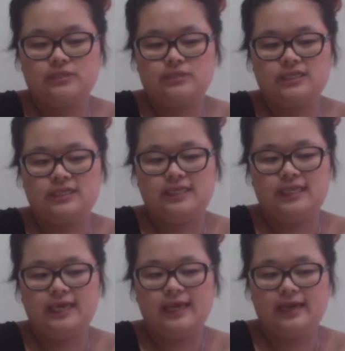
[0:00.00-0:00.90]
to clean
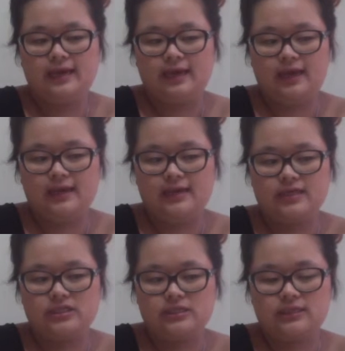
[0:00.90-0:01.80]
the air and
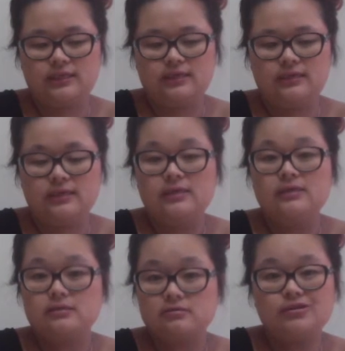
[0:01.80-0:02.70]
actually,
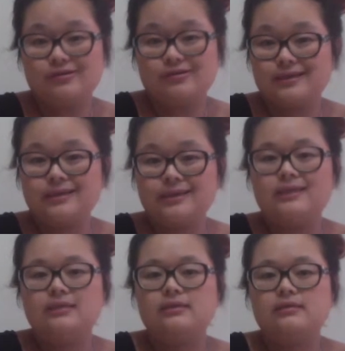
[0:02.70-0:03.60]

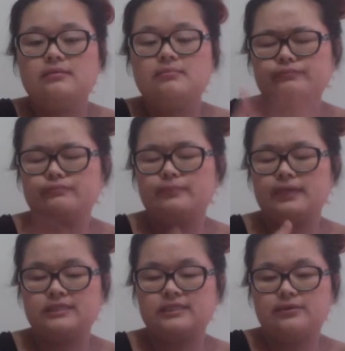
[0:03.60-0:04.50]
clean the
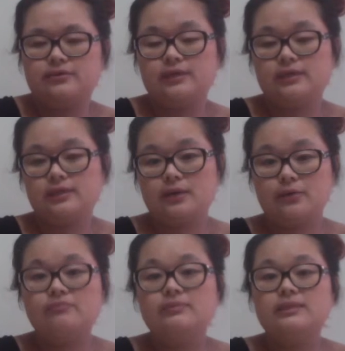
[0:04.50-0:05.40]
bacteria or anything that
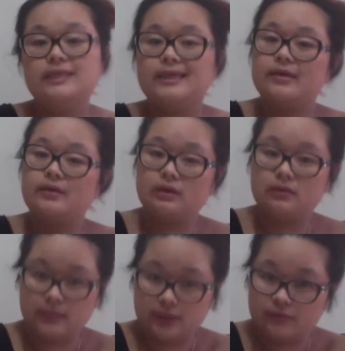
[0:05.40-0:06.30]
could be
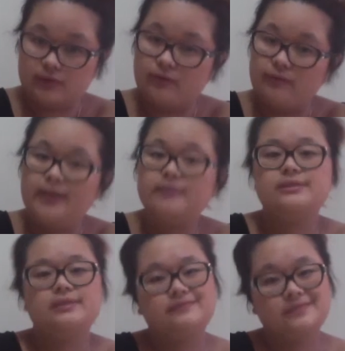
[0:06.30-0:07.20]
lingering around.
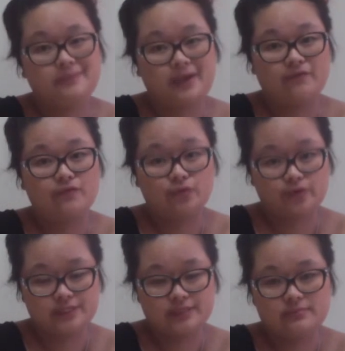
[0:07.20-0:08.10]
And if she may have caught a
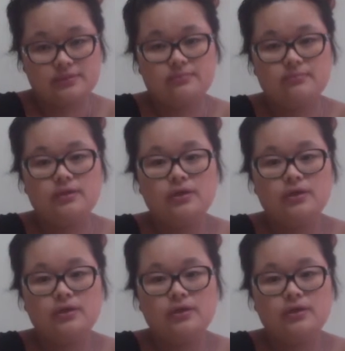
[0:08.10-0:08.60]
symptom